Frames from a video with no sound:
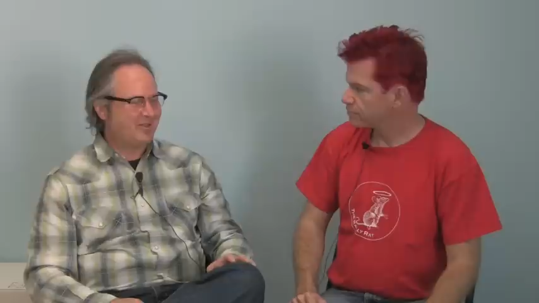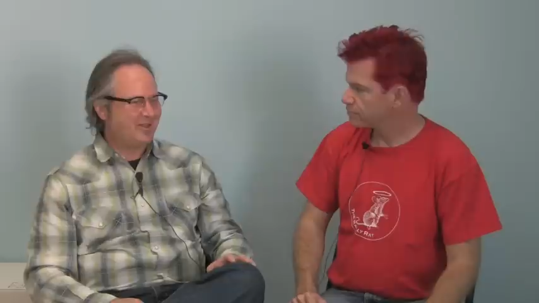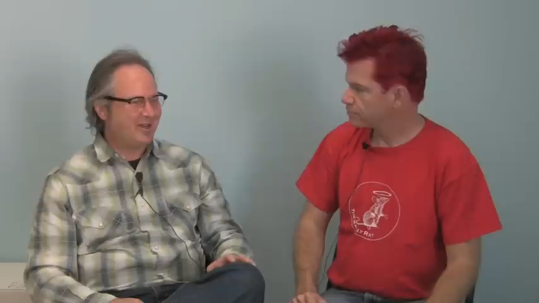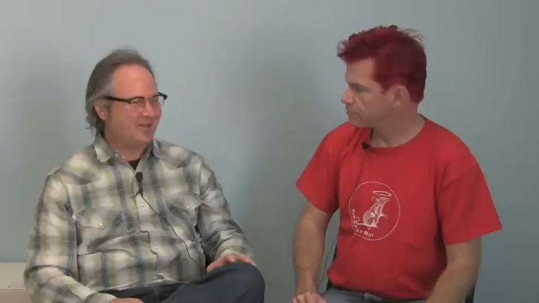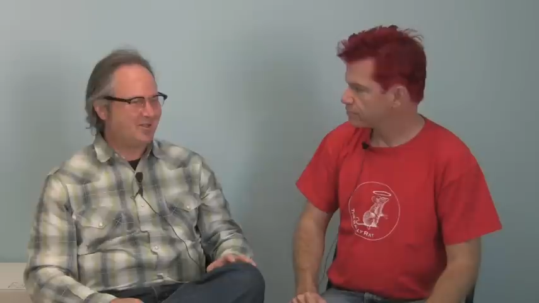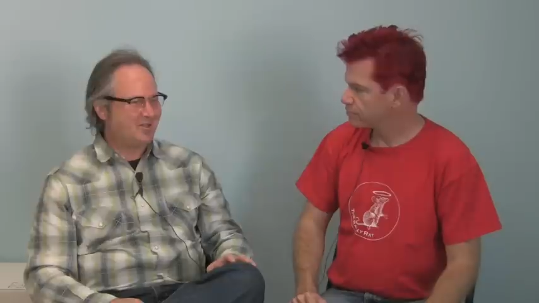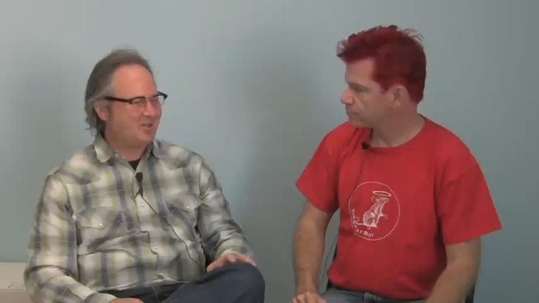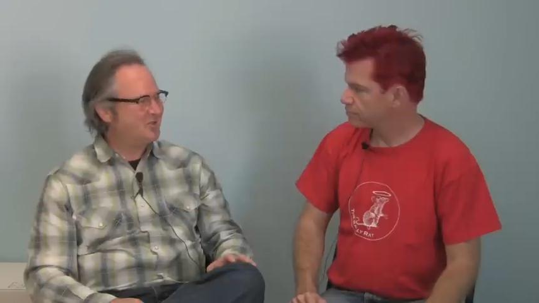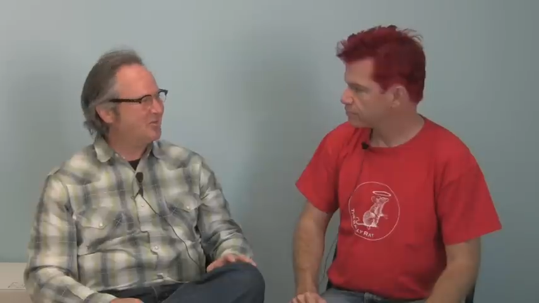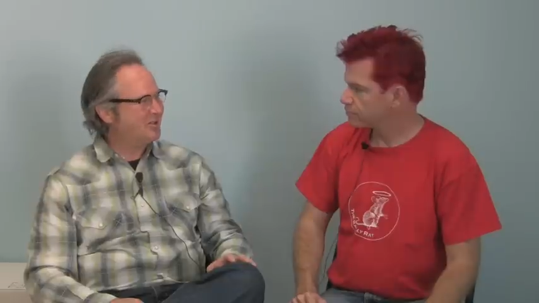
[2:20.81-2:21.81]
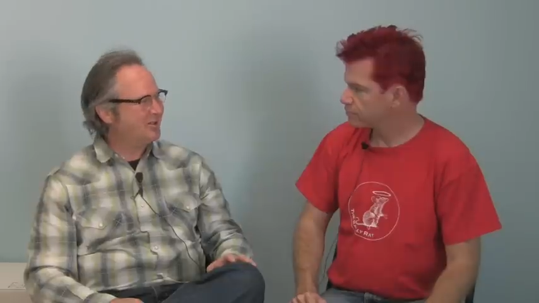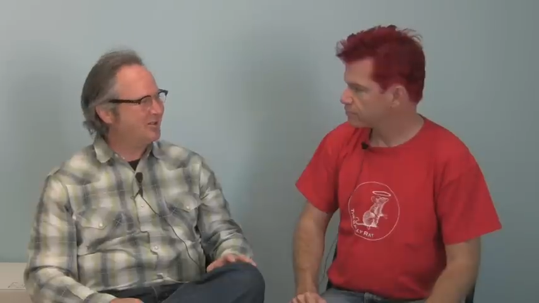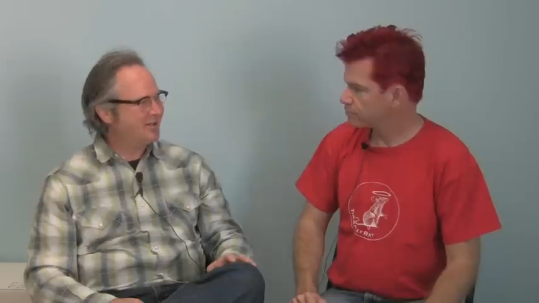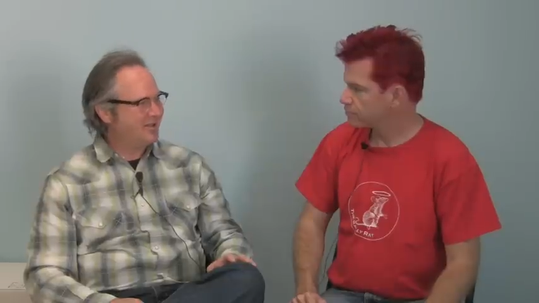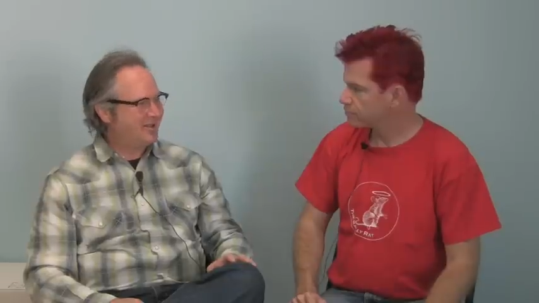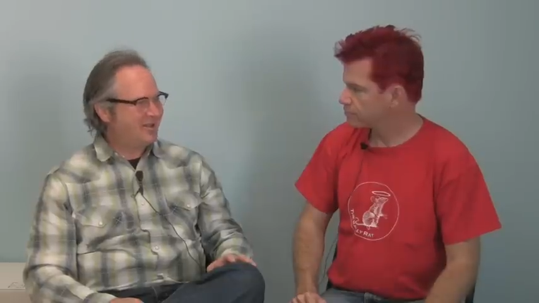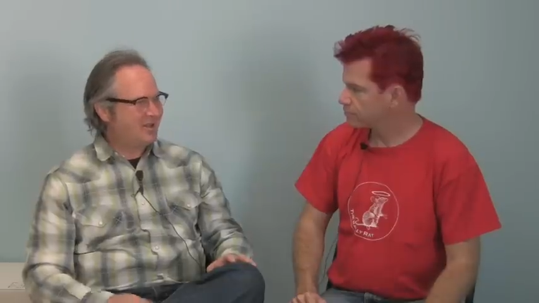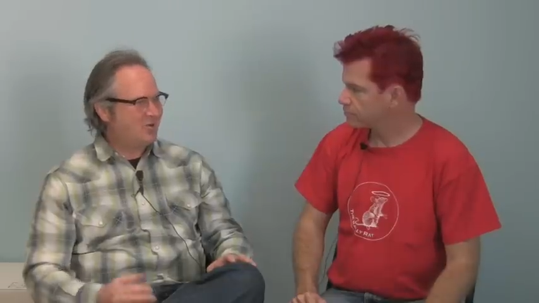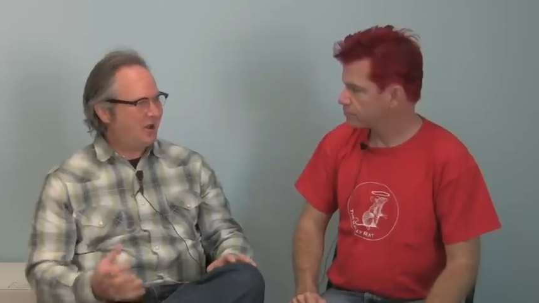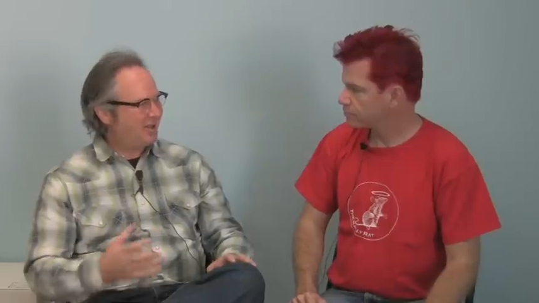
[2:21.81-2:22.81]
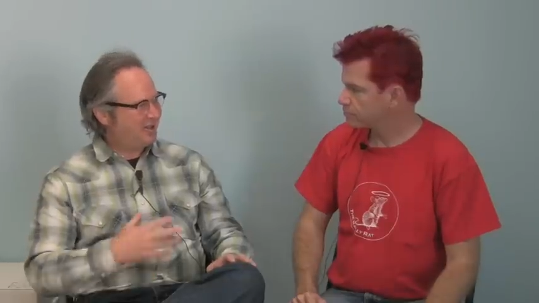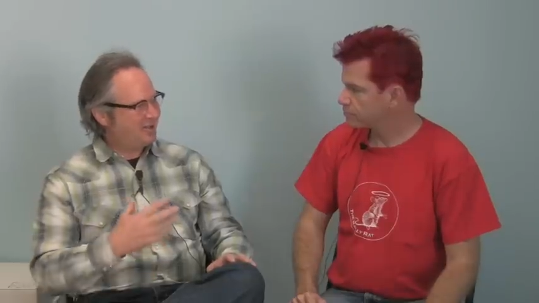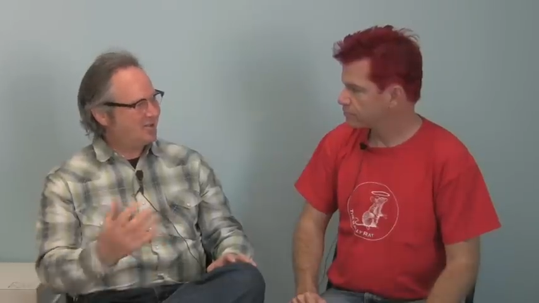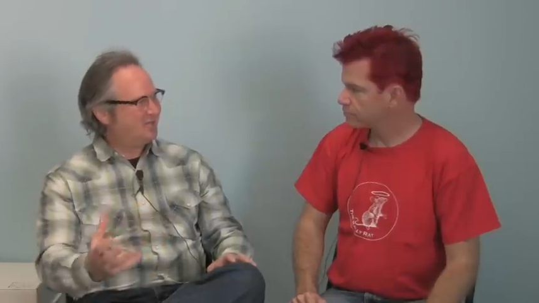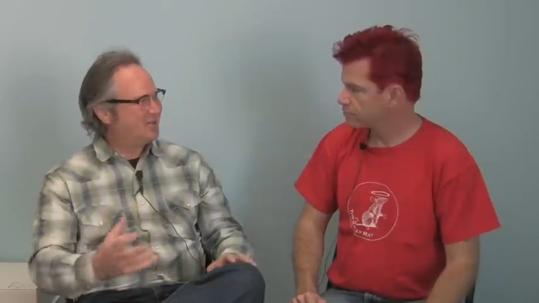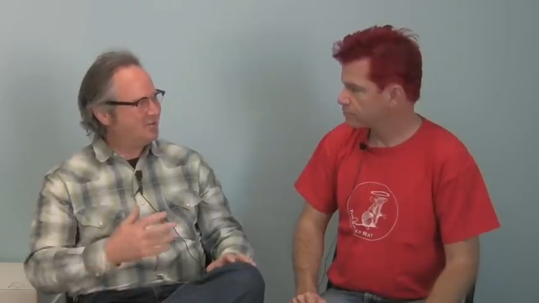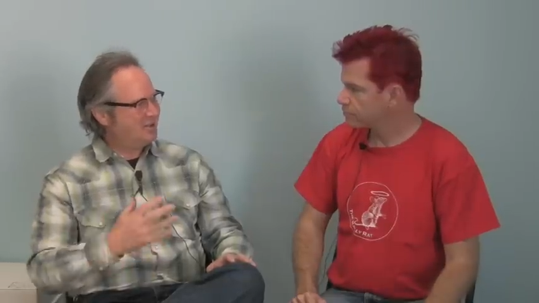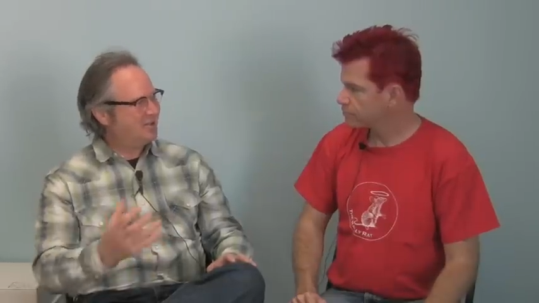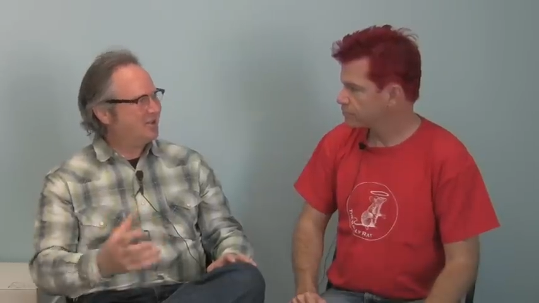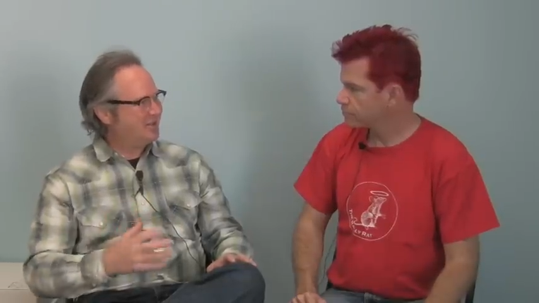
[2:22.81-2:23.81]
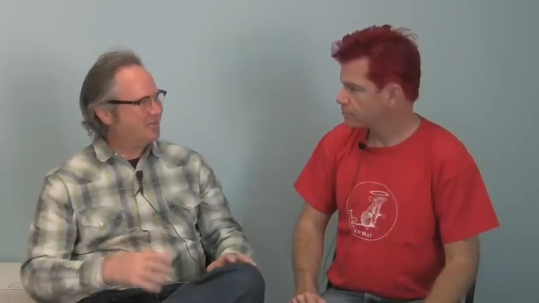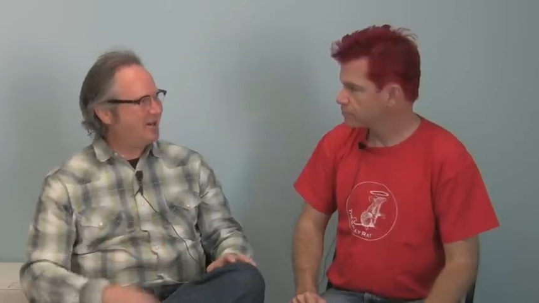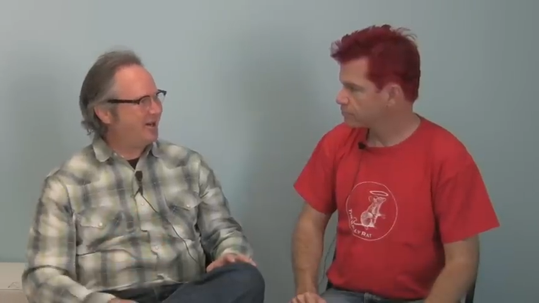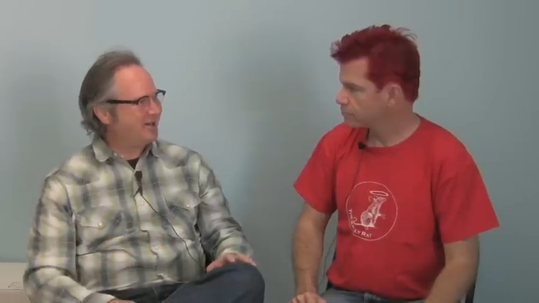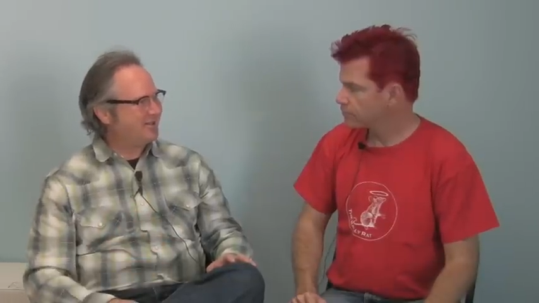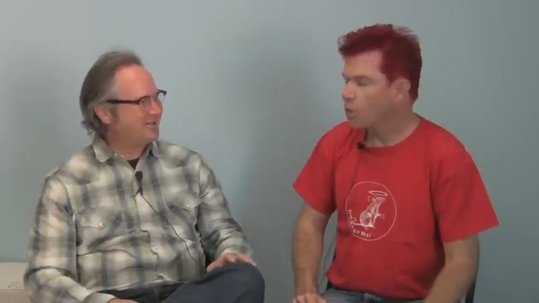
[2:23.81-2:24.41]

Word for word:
Speaker 1: of the nicer human qualities of community behind.